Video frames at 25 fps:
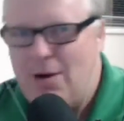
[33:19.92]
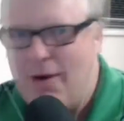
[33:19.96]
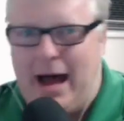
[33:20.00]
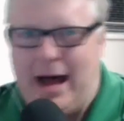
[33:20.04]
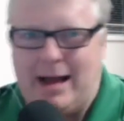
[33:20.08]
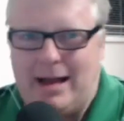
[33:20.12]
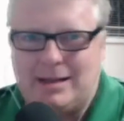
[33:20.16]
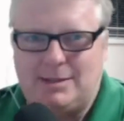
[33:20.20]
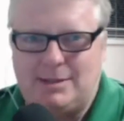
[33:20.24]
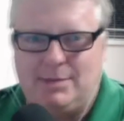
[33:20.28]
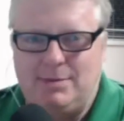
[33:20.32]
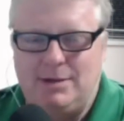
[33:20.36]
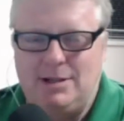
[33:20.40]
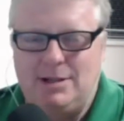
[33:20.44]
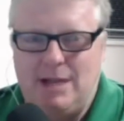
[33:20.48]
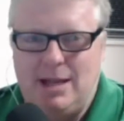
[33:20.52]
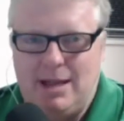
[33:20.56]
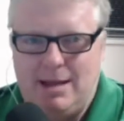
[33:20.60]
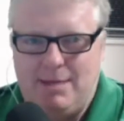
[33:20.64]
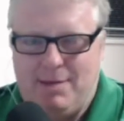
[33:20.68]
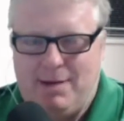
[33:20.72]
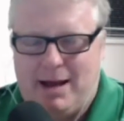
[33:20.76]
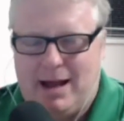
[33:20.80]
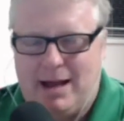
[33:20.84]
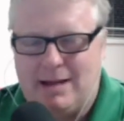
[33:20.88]
husband,
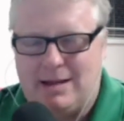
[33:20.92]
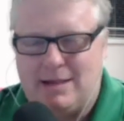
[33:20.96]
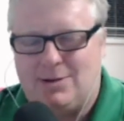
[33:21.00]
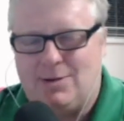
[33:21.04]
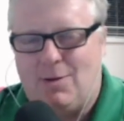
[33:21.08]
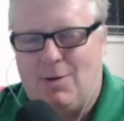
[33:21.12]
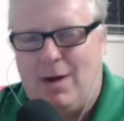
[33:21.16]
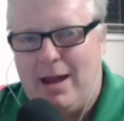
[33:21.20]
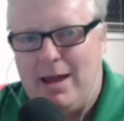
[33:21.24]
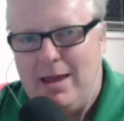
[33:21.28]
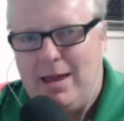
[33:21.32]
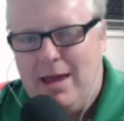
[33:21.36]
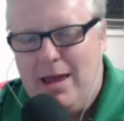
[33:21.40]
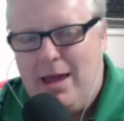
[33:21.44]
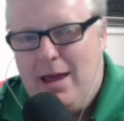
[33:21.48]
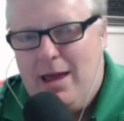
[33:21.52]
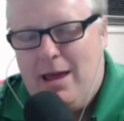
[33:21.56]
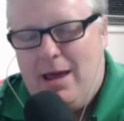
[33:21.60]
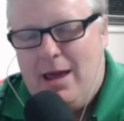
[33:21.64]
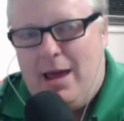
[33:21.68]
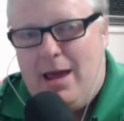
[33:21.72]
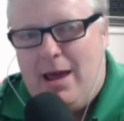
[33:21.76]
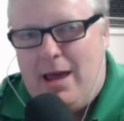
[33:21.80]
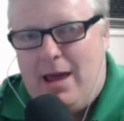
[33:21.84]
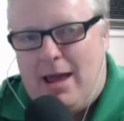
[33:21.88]
he passed away.
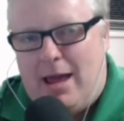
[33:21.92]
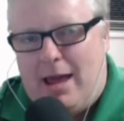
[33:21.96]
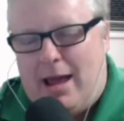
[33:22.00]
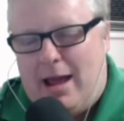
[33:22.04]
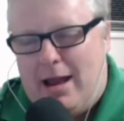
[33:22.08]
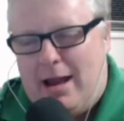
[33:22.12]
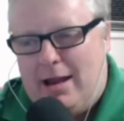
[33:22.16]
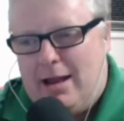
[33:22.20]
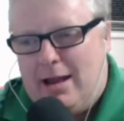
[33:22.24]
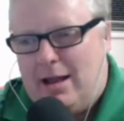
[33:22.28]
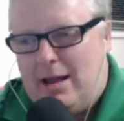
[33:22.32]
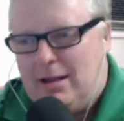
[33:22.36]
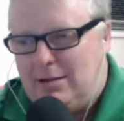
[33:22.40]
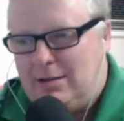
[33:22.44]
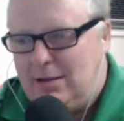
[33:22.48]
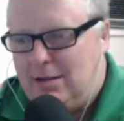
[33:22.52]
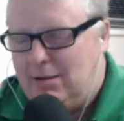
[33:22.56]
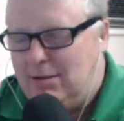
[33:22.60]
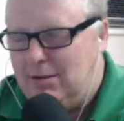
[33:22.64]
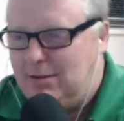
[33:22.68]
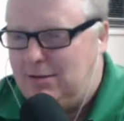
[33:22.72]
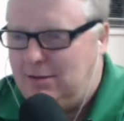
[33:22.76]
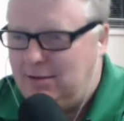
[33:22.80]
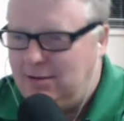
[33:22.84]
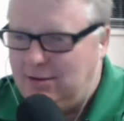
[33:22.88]
And she
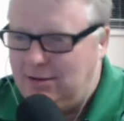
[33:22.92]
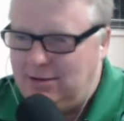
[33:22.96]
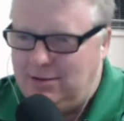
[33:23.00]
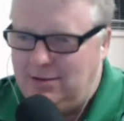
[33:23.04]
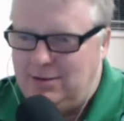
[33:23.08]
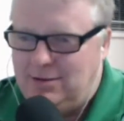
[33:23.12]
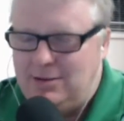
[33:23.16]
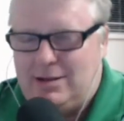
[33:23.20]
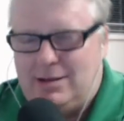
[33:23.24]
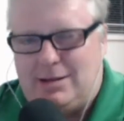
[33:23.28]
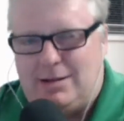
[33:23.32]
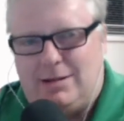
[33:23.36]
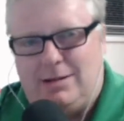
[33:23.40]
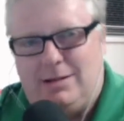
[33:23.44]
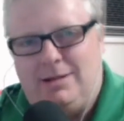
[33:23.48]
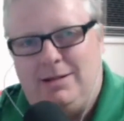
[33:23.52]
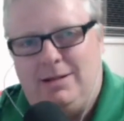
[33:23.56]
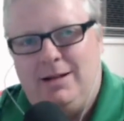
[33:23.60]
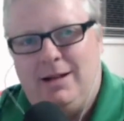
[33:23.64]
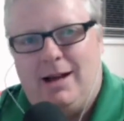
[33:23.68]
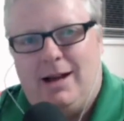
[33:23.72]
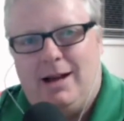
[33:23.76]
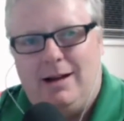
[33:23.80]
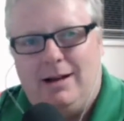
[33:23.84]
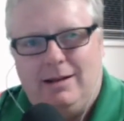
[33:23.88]
goes, "Look at all this
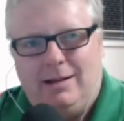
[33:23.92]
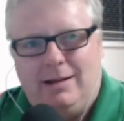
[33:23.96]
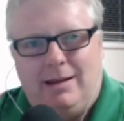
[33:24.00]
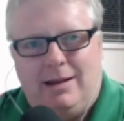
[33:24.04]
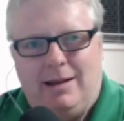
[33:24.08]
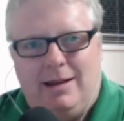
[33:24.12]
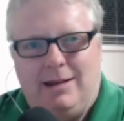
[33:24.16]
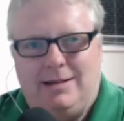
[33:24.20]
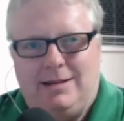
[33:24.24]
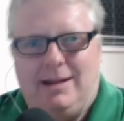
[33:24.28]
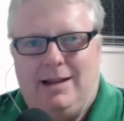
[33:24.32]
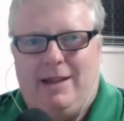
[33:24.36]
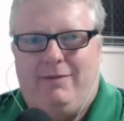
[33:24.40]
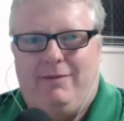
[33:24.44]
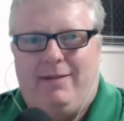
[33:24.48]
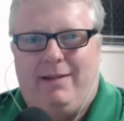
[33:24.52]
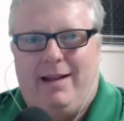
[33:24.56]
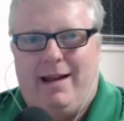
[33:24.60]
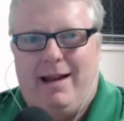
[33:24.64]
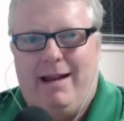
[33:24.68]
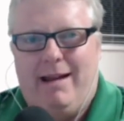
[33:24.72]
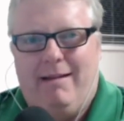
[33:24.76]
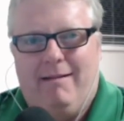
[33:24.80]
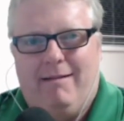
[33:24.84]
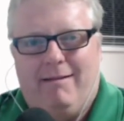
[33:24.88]
junk that he's left
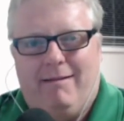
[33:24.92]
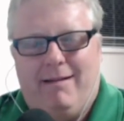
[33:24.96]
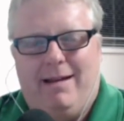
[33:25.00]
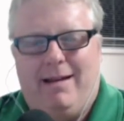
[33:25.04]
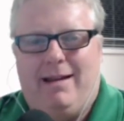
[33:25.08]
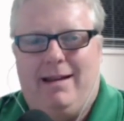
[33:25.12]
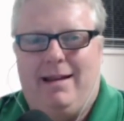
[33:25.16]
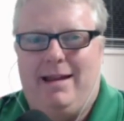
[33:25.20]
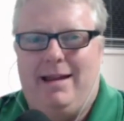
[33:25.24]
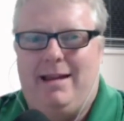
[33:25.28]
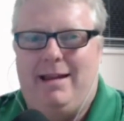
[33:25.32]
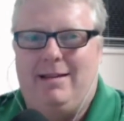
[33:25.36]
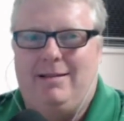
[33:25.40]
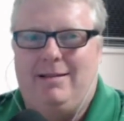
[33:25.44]
laying around here."